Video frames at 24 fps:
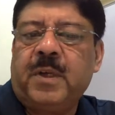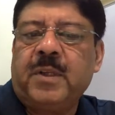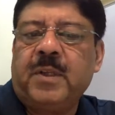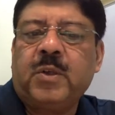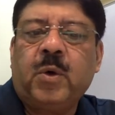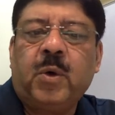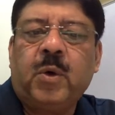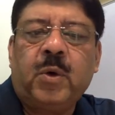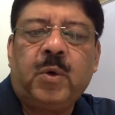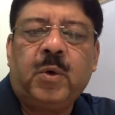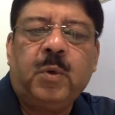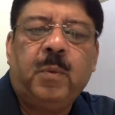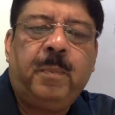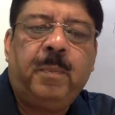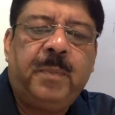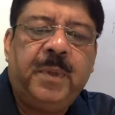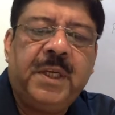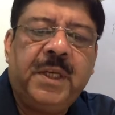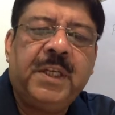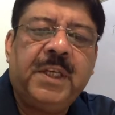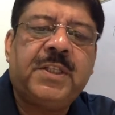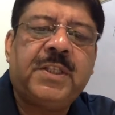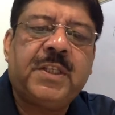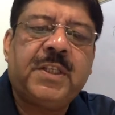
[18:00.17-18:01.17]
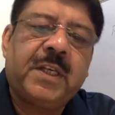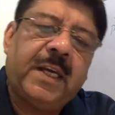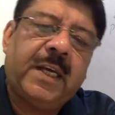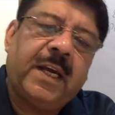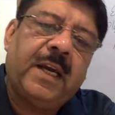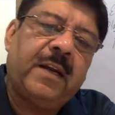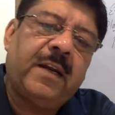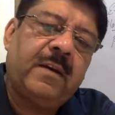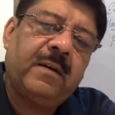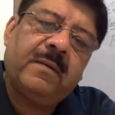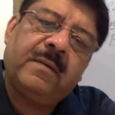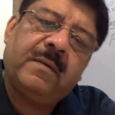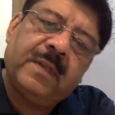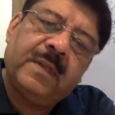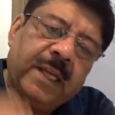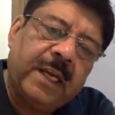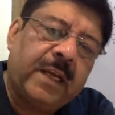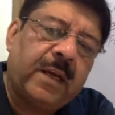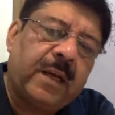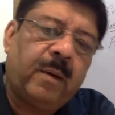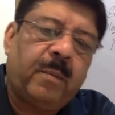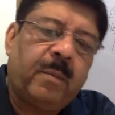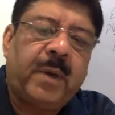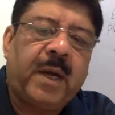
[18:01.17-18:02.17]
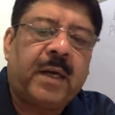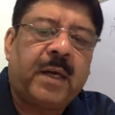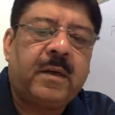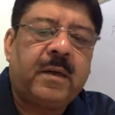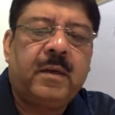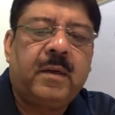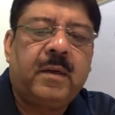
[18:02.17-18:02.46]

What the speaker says: go to beach and they come back